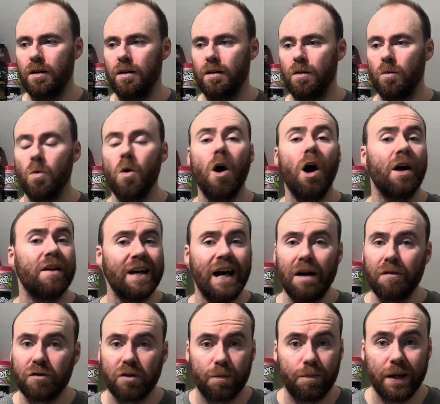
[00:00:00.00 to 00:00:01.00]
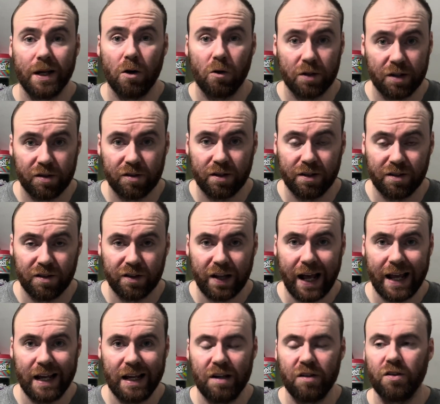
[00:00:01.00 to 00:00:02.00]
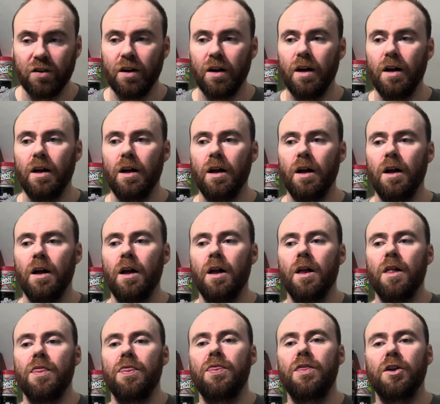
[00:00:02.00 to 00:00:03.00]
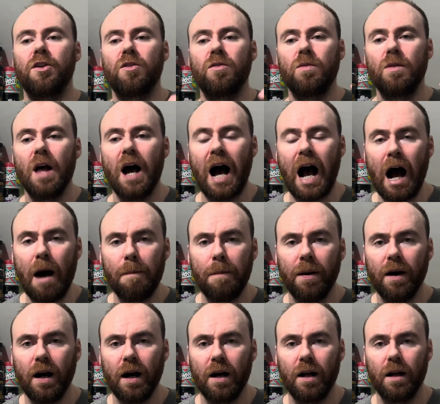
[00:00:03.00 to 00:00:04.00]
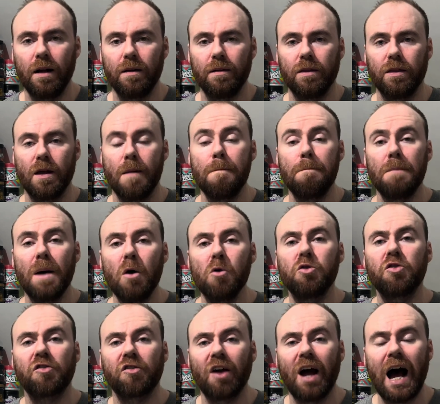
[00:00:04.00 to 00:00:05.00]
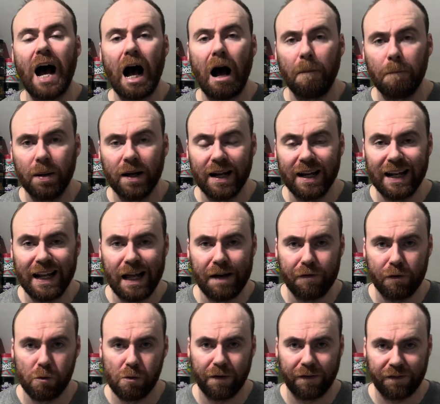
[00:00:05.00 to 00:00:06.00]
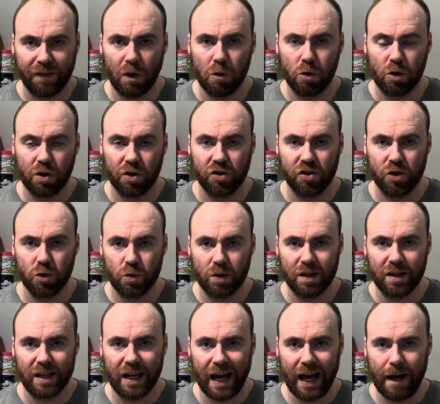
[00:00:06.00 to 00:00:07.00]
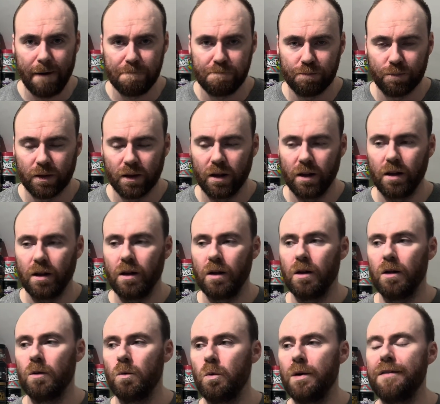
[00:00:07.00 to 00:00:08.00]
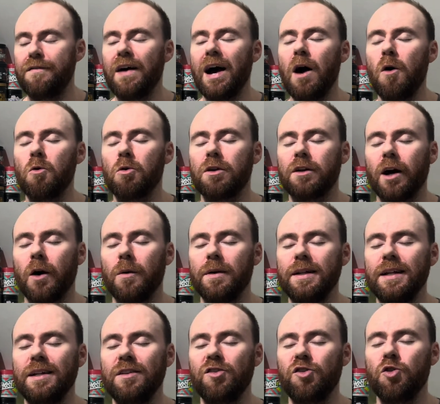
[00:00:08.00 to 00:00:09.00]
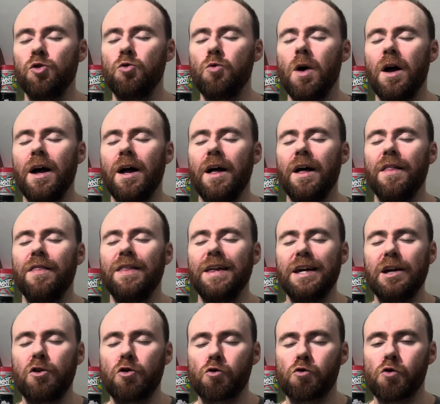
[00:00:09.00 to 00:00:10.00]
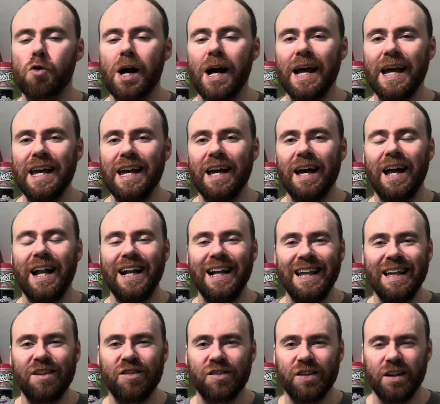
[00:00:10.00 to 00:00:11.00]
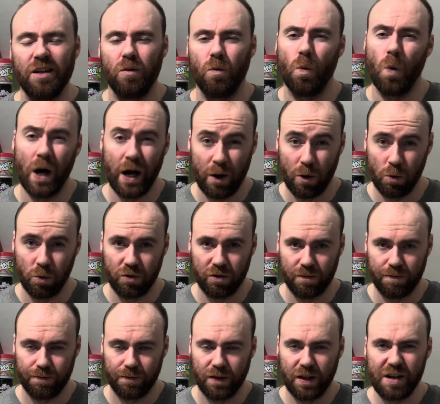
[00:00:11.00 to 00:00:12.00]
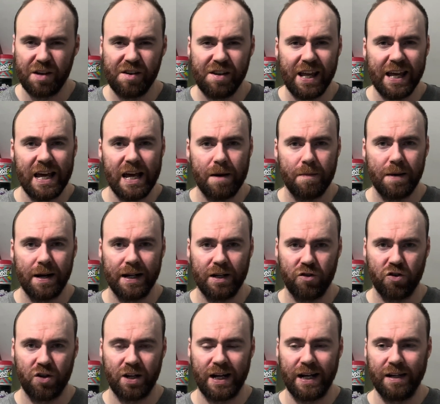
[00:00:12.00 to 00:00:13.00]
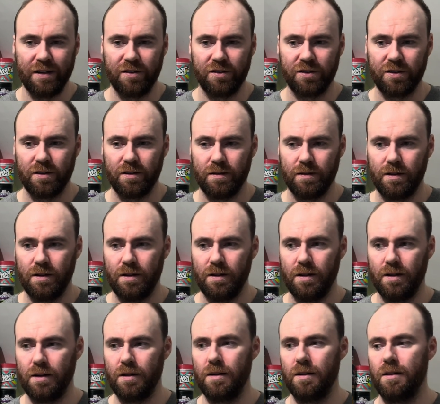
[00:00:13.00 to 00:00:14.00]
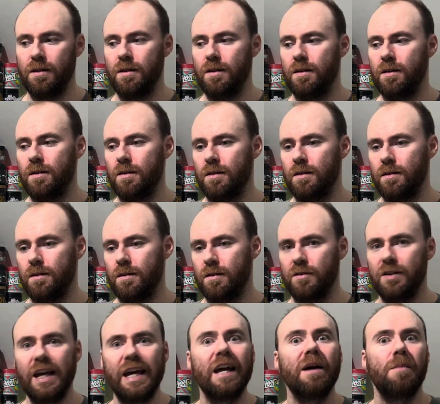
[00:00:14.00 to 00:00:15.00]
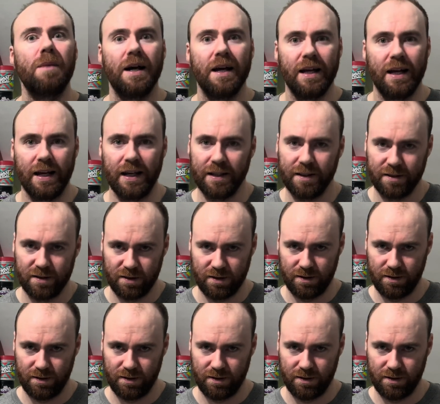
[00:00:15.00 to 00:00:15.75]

what I'd have to be honest and say is the most upper level focus you can get without going into the grey illicit world, the DMHAs, DMAAs.